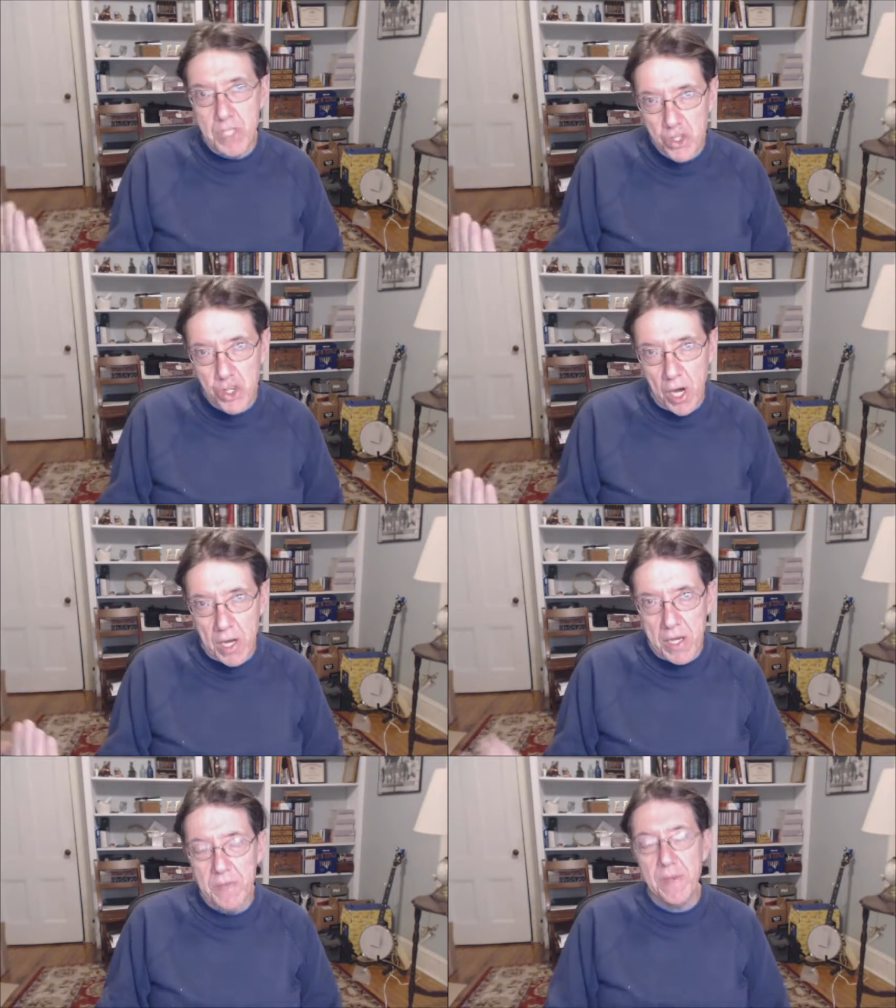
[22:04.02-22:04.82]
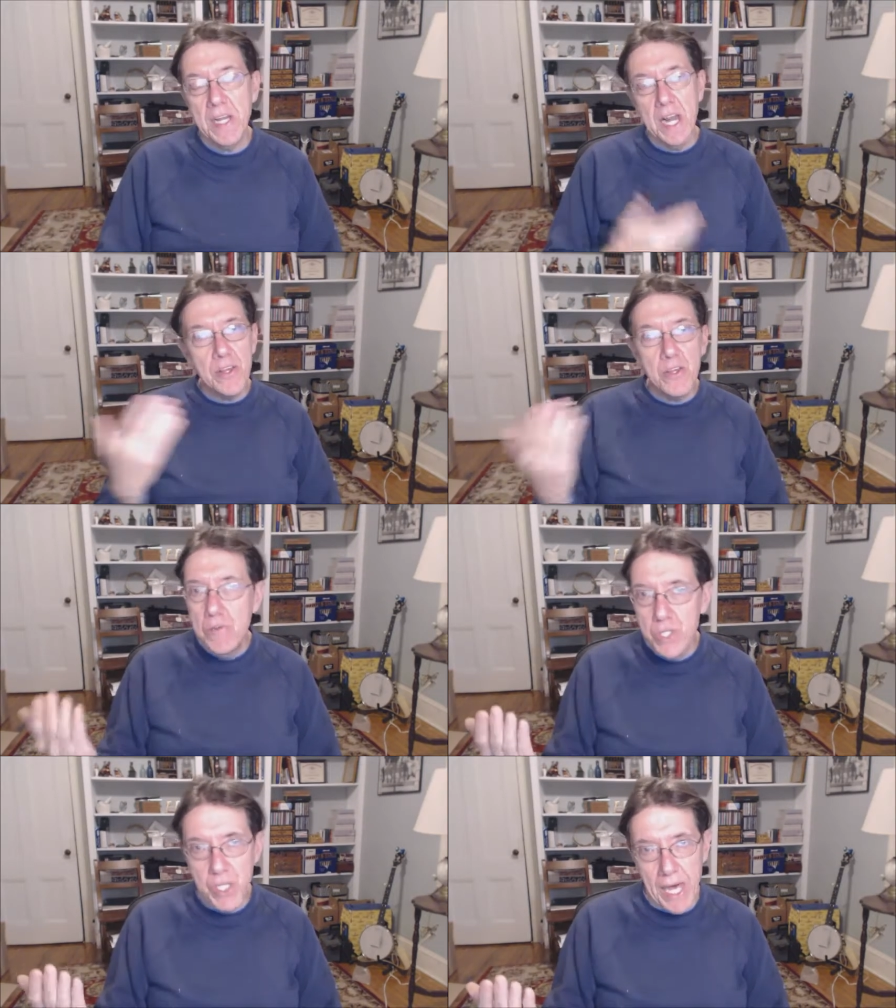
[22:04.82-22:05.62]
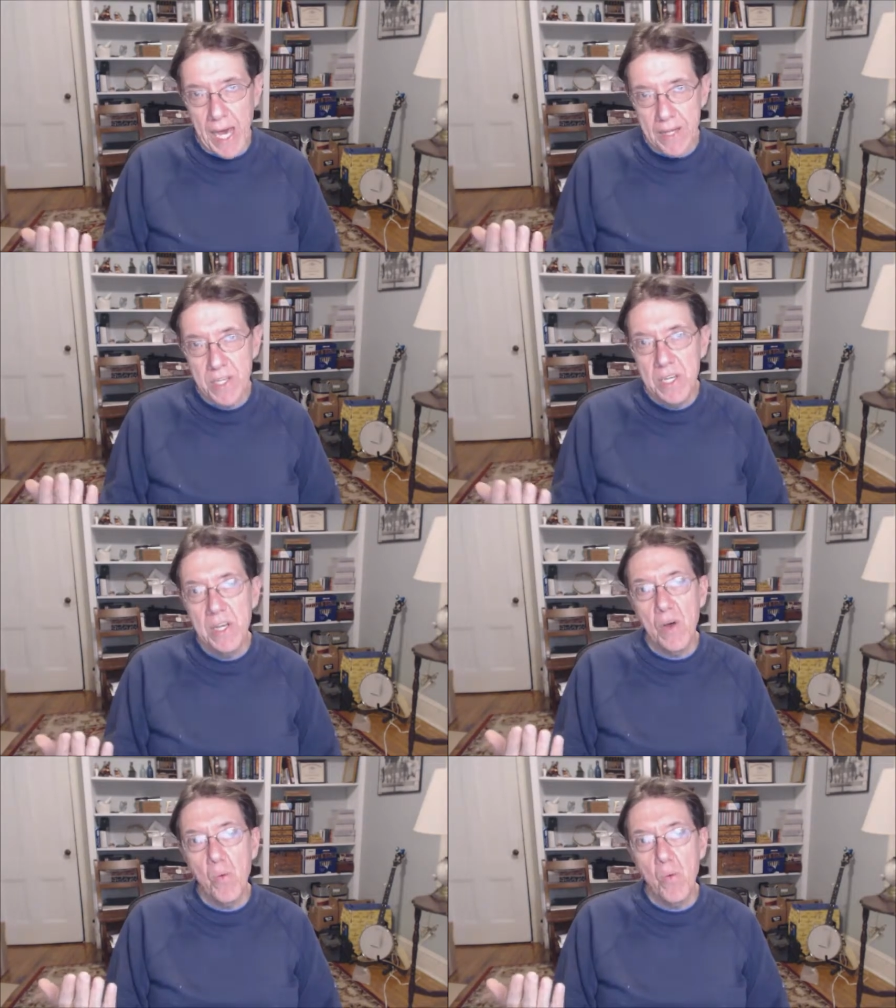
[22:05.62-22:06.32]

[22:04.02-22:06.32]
name is Chuck and I use that